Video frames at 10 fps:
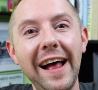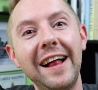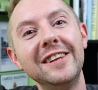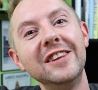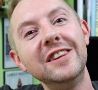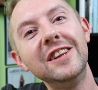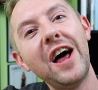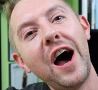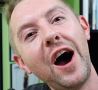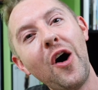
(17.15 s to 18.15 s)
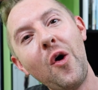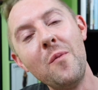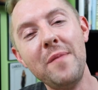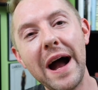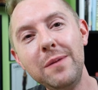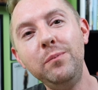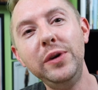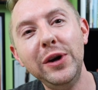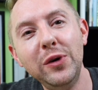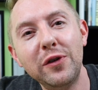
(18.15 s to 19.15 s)
Hello, my
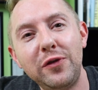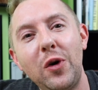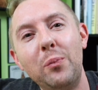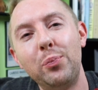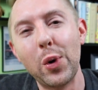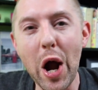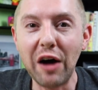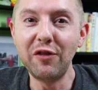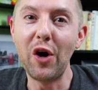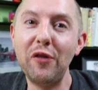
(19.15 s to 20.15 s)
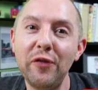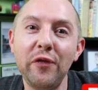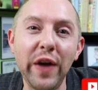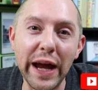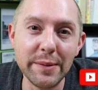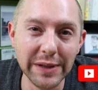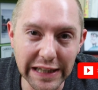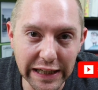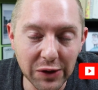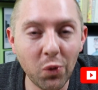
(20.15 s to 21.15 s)
beautiful Bravo
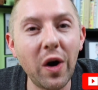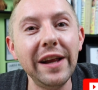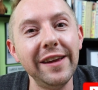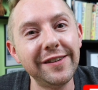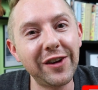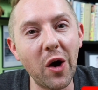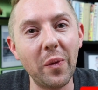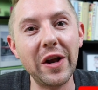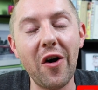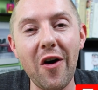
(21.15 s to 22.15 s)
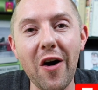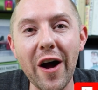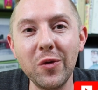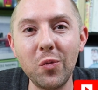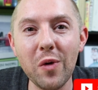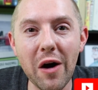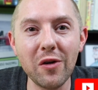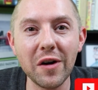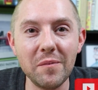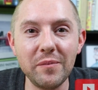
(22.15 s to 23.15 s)
family. What is going on?
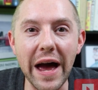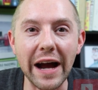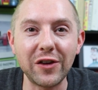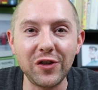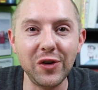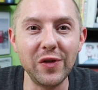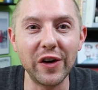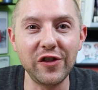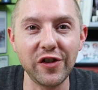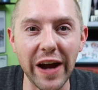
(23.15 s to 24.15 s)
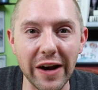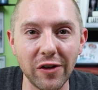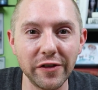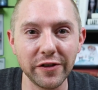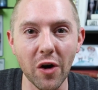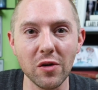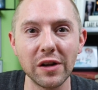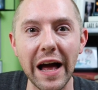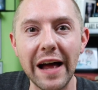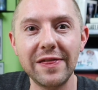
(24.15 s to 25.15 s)
Welcome back to the channel. So
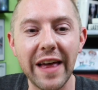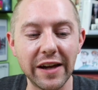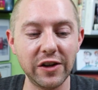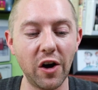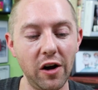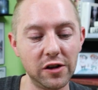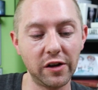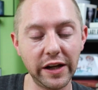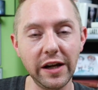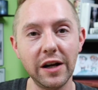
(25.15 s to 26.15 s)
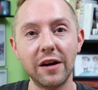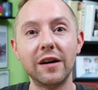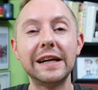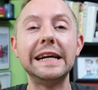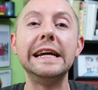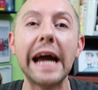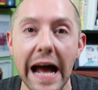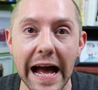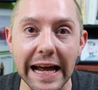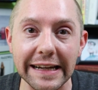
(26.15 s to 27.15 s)
glad that y'all are here.
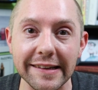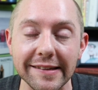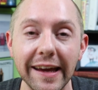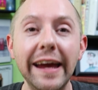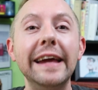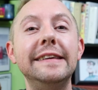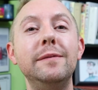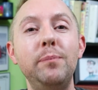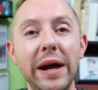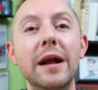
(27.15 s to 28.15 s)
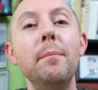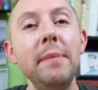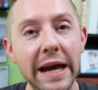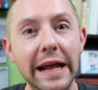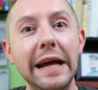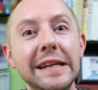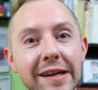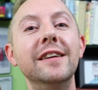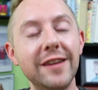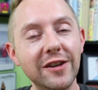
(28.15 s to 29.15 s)
Guys, it's been a minute
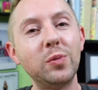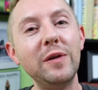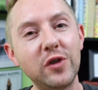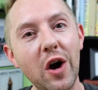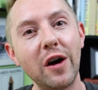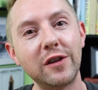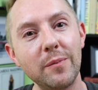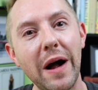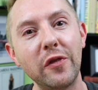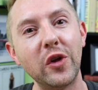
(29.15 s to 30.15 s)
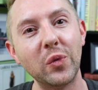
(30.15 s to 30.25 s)
since we've talked about the